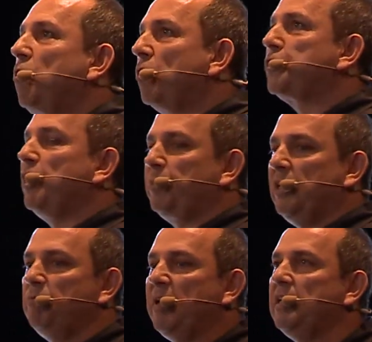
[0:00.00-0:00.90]
concept
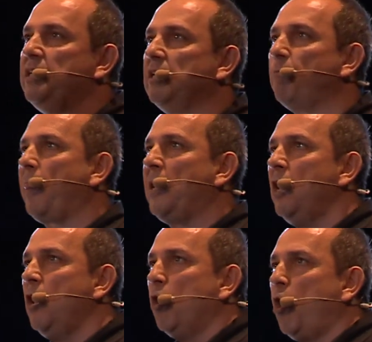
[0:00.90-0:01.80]
in Medellin.
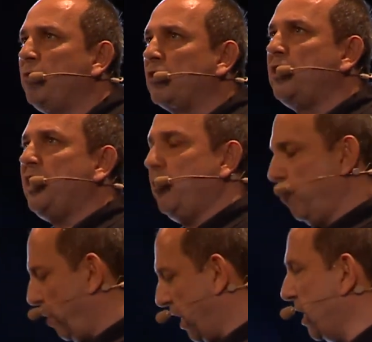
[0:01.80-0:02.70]
Obviously,
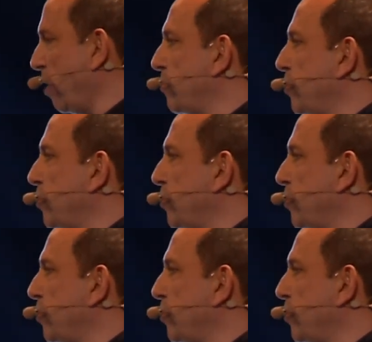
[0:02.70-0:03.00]
what I am